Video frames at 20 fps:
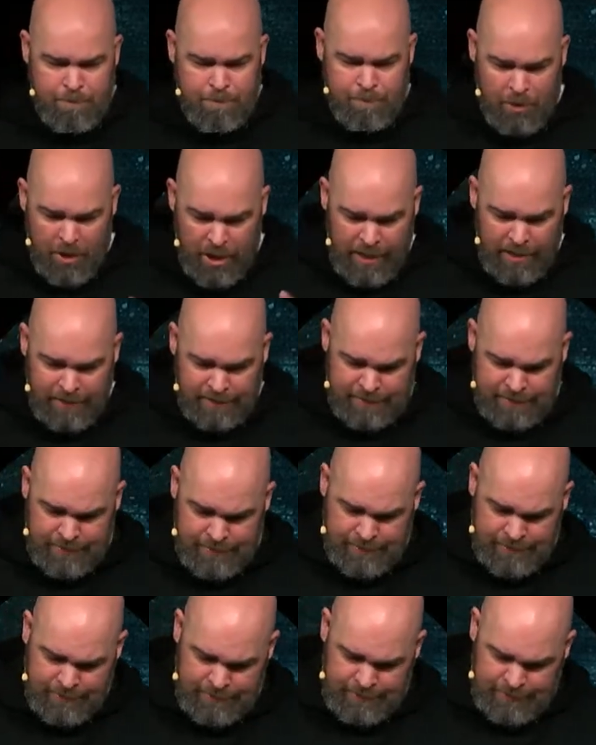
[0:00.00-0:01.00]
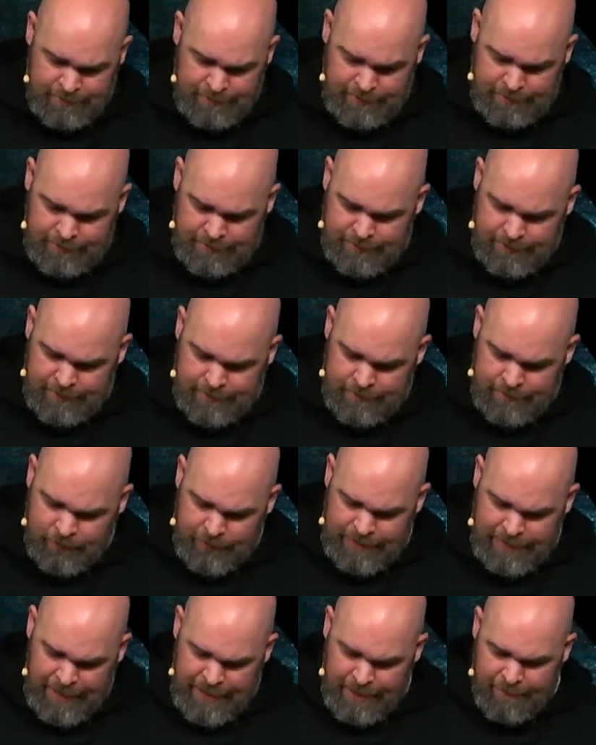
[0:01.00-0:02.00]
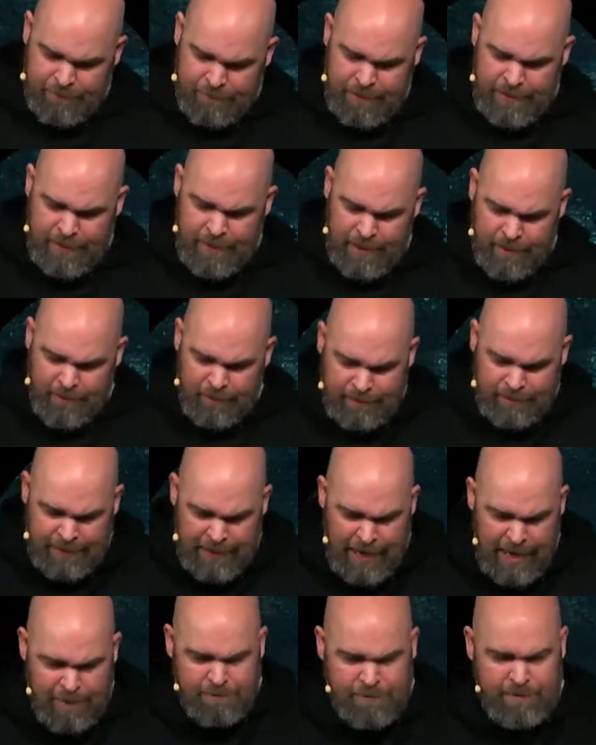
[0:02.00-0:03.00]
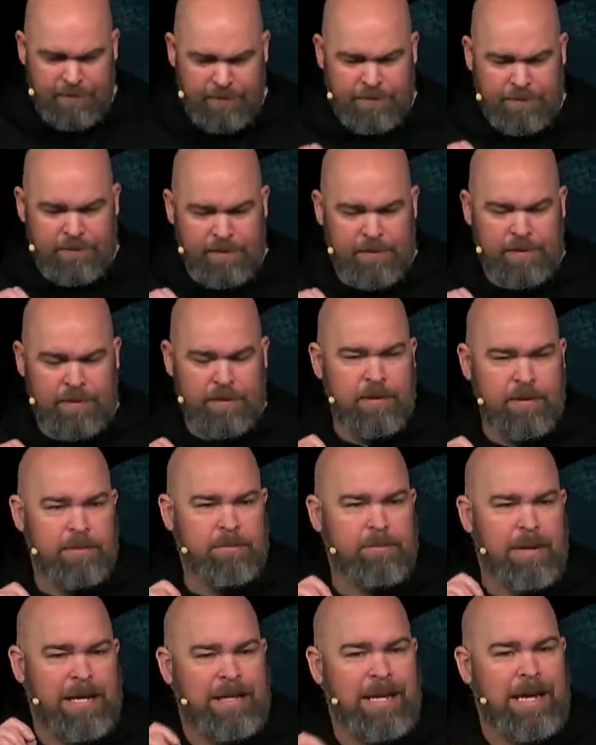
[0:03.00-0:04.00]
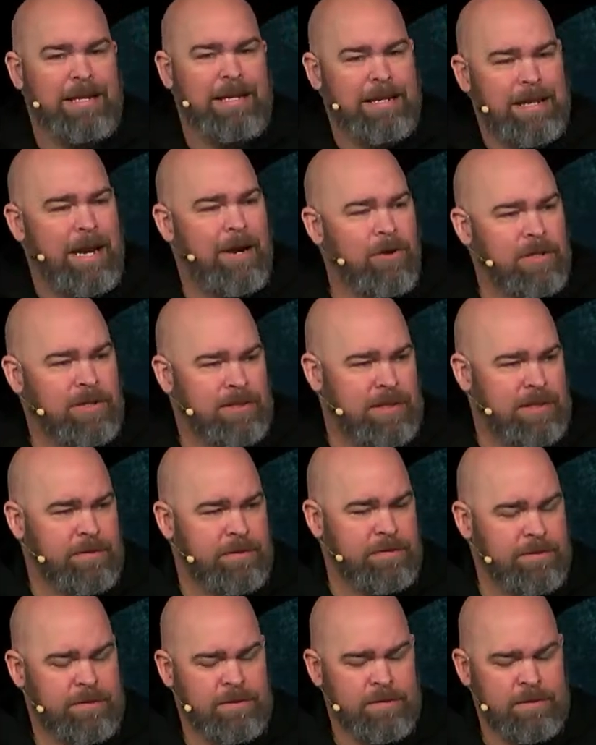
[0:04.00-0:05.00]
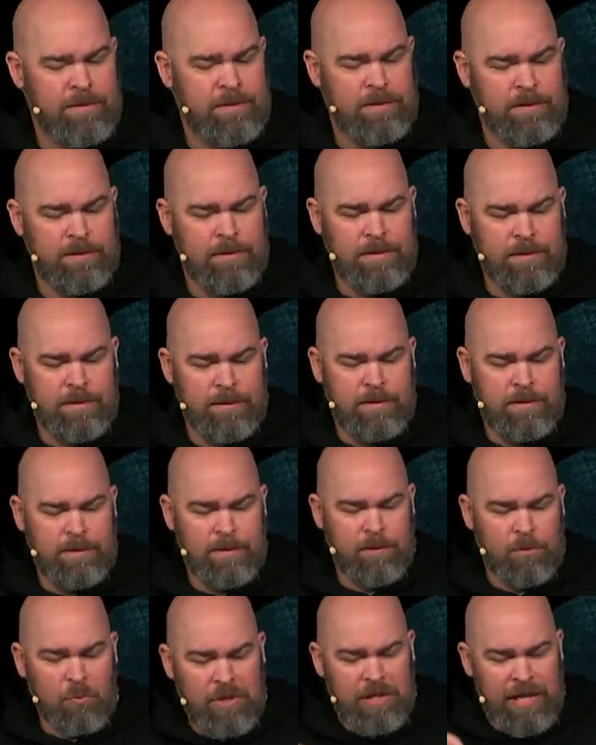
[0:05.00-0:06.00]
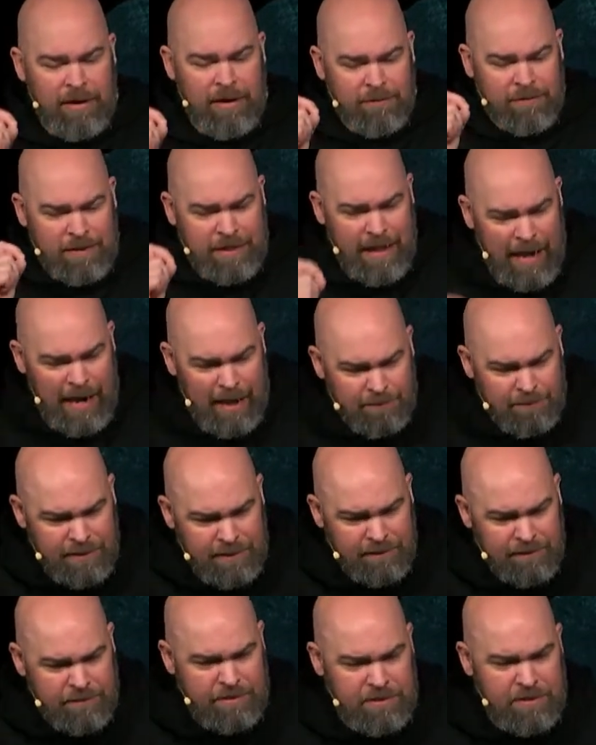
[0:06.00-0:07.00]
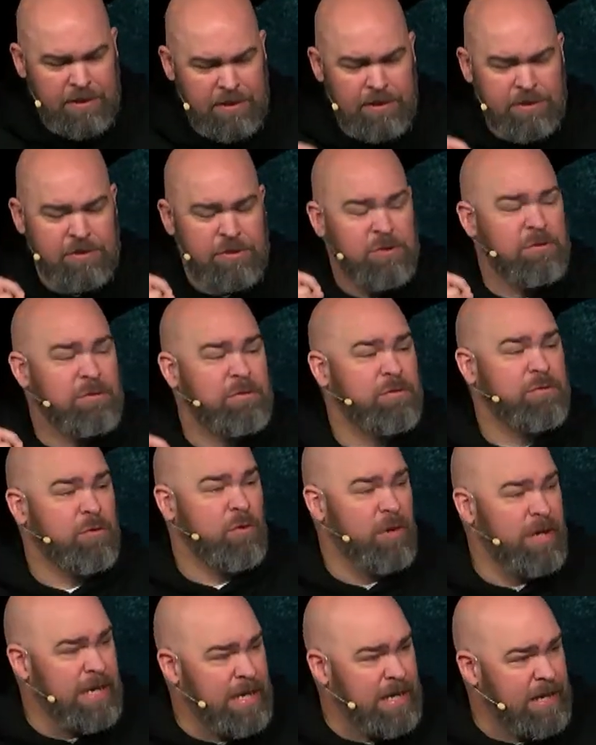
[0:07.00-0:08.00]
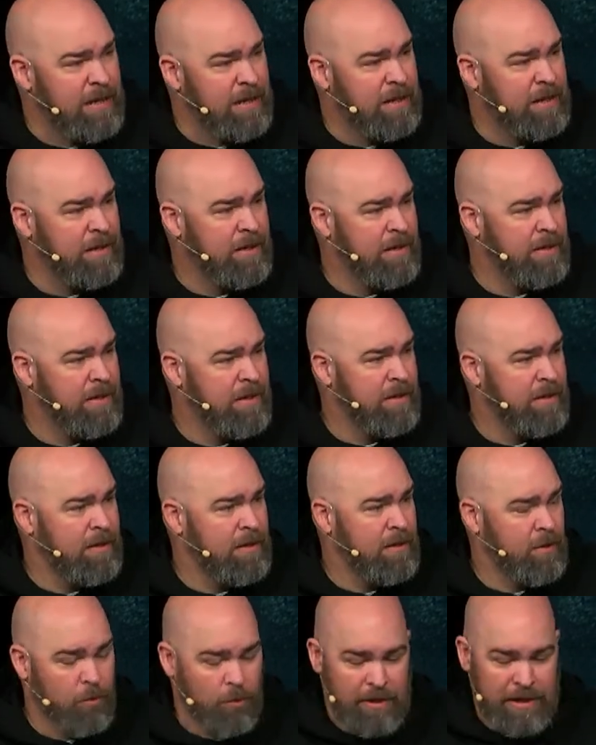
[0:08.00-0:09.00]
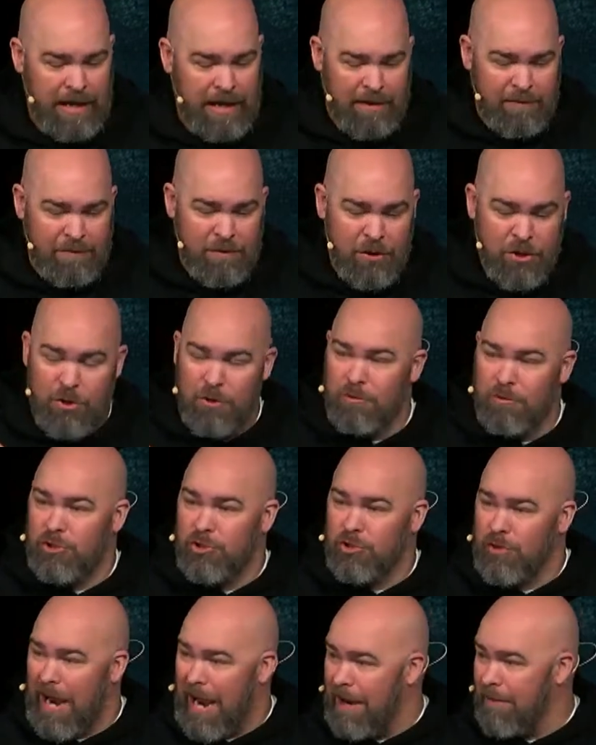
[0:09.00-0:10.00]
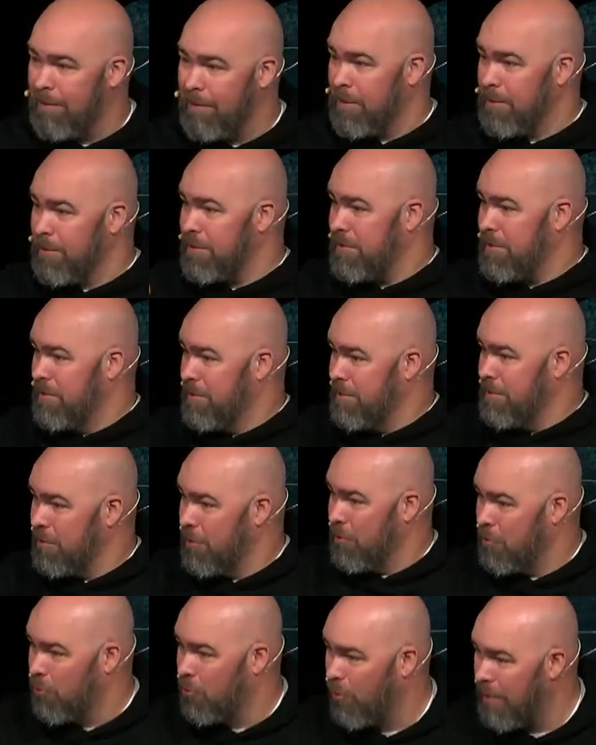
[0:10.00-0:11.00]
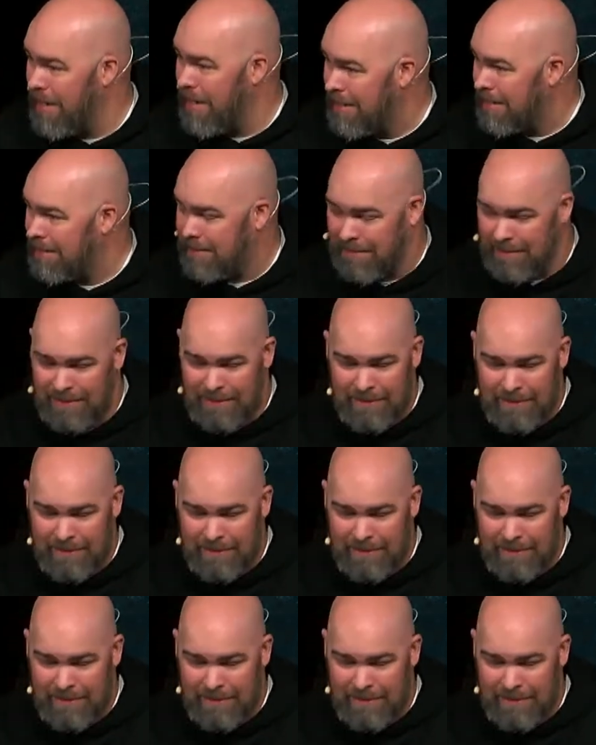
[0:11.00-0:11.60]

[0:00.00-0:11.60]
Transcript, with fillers: But we can't be held captive by that narrative. We have captives to free. We have new drivers to greet.